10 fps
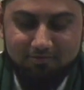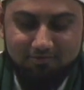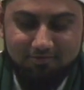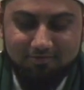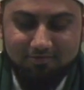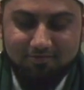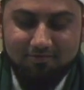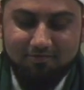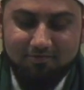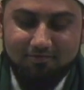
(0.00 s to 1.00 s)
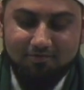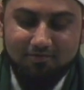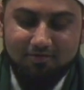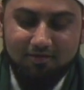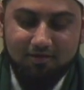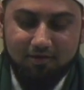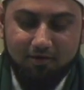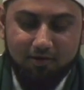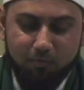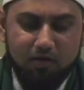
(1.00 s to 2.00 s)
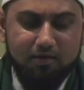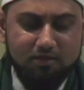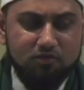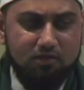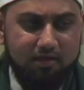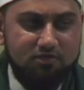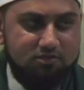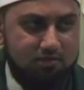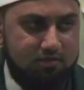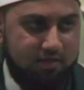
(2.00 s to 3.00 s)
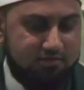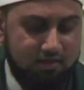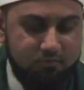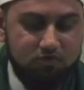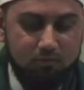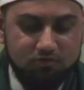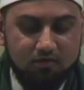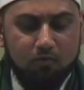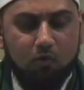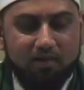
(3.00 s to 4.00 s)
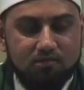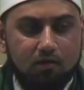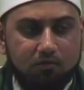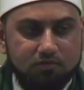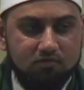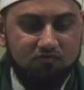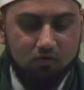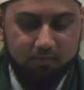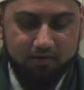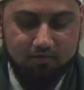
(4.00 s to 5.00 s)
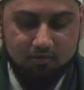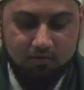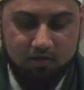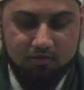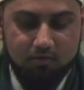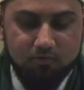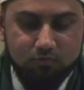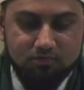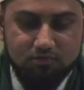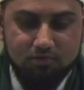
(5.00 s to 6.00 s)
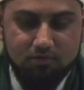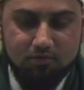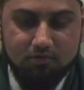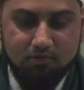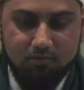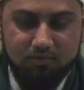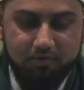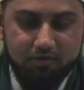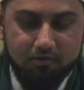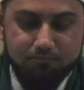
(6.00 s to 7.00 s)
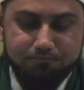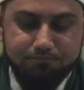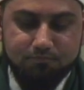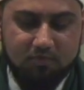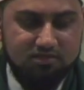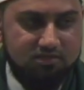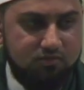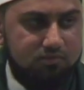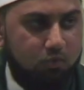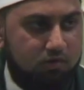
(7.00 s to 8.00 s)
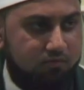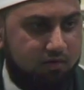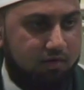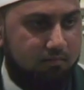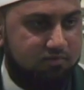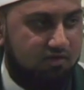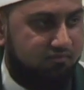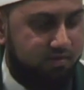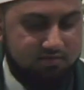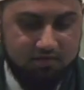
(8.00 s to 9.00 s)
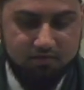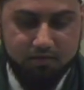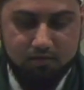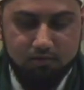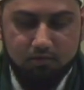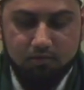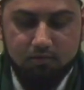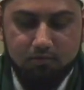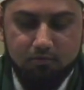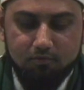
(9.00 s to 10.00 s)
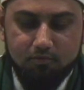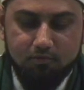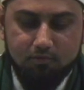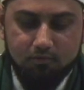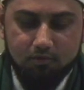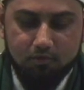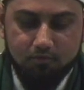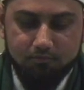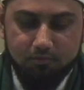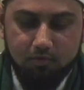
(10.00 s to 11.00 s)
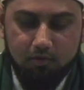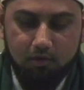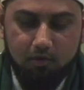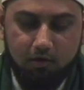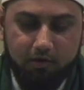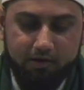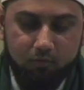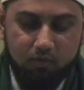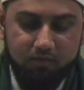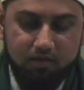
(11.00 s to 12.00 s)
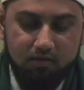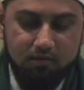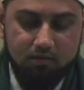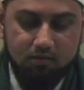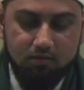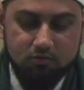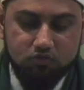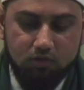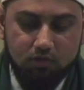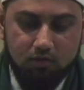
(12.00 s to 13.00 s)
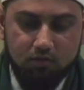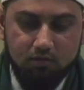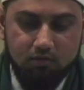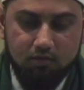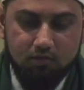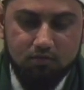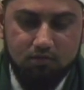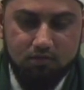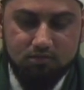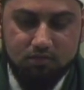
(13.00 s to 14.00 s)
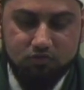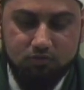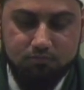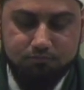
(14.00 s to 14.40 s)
All right. Well, next next next time, inshallah, we'll try to go back to the original format. I think which was a bit better because this is more um, self paced I think. Okay. All right, we'll begin, inshallah, uh, today's session.